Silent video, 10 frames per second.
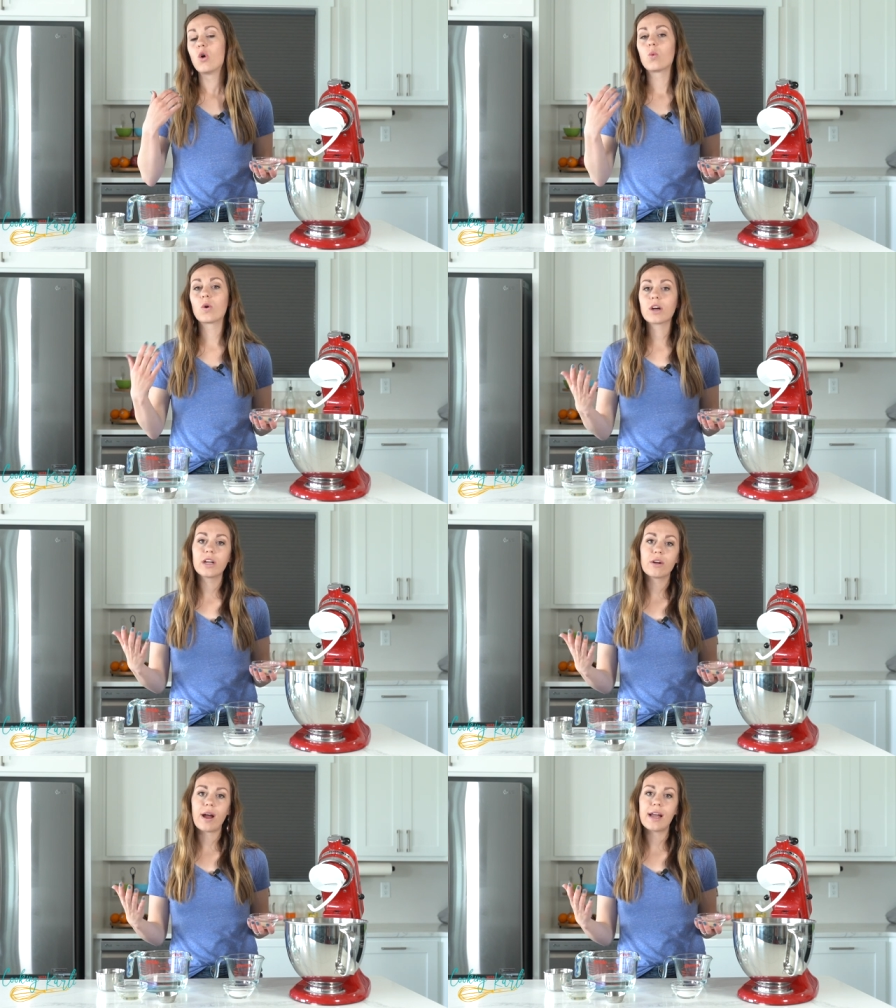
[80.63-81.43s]

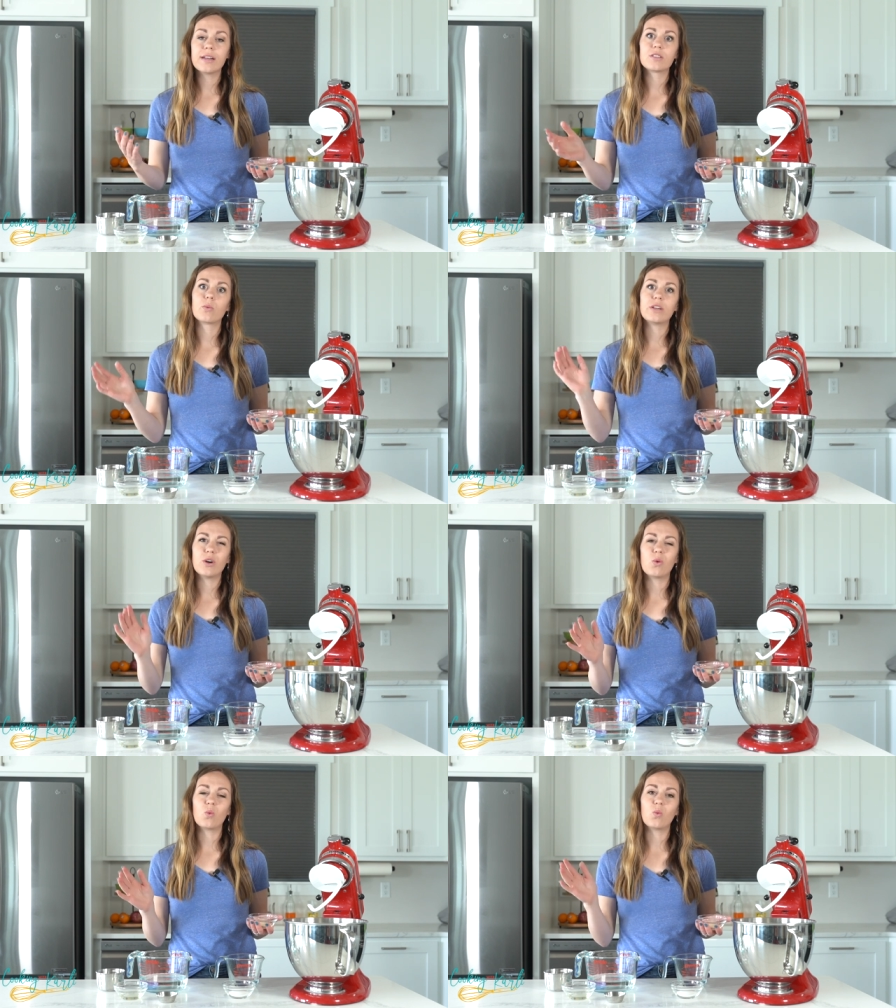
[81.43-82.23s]
working right so we
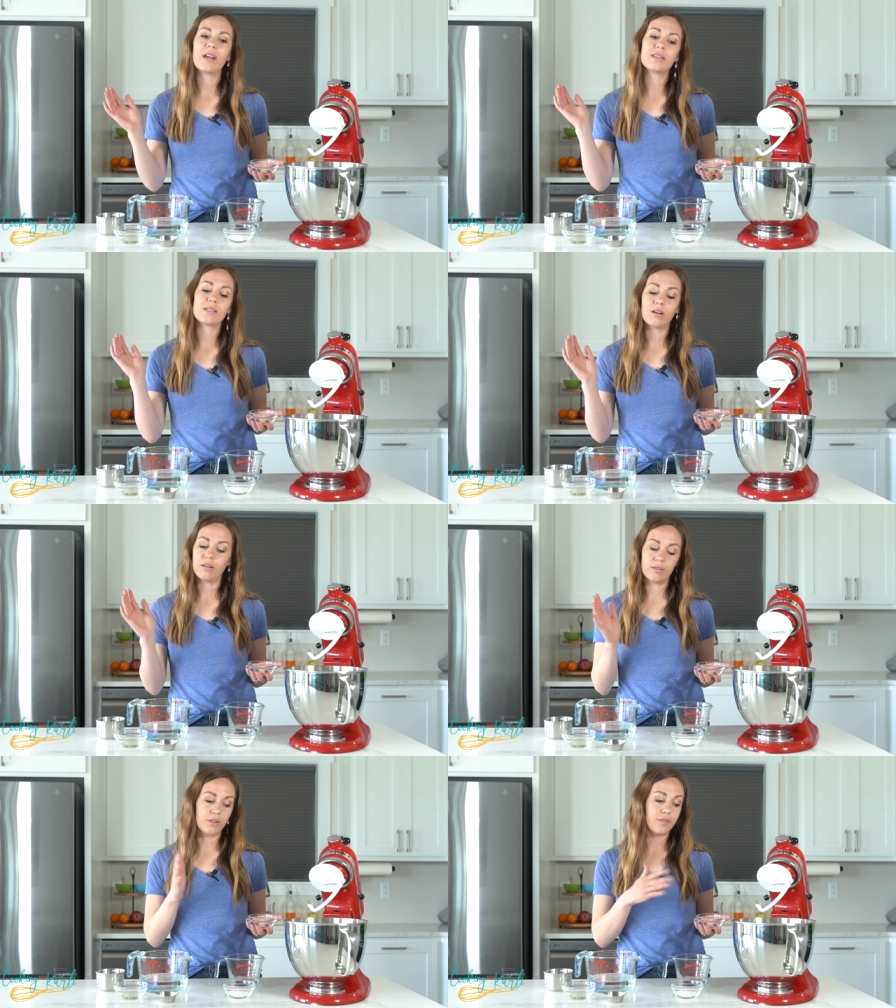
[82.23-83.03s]
don't waste
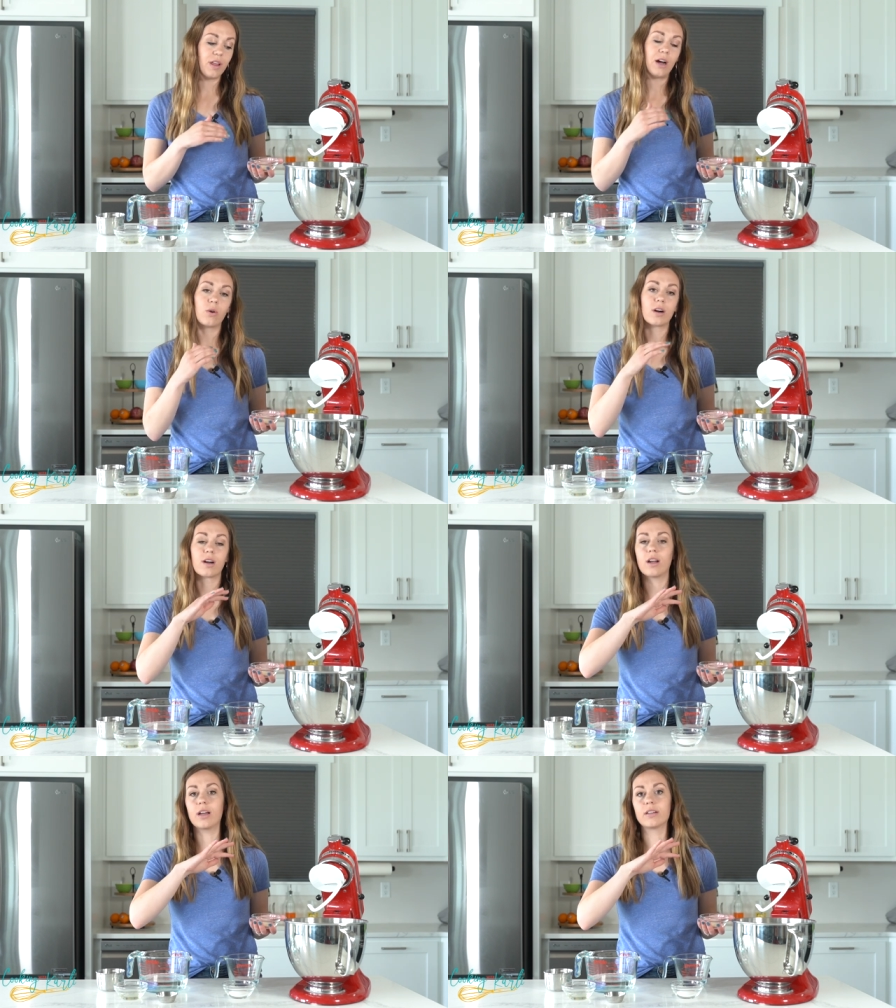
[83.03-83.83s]
all the
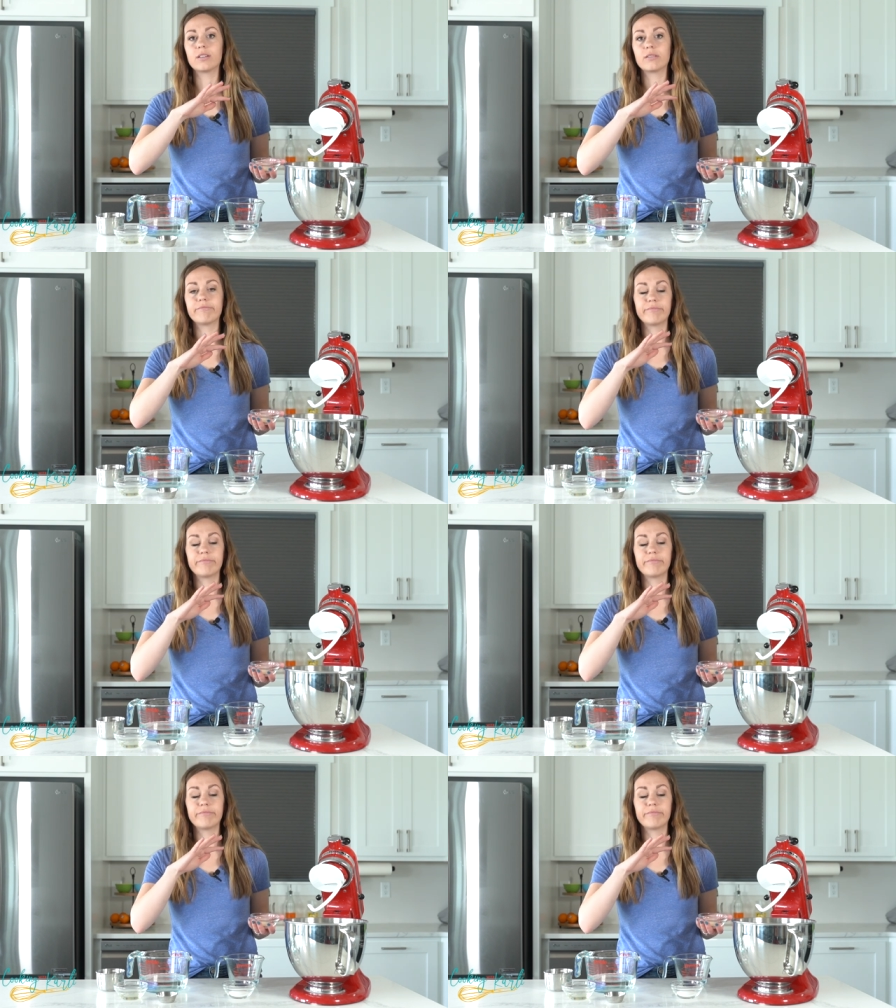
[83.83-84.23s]
flour and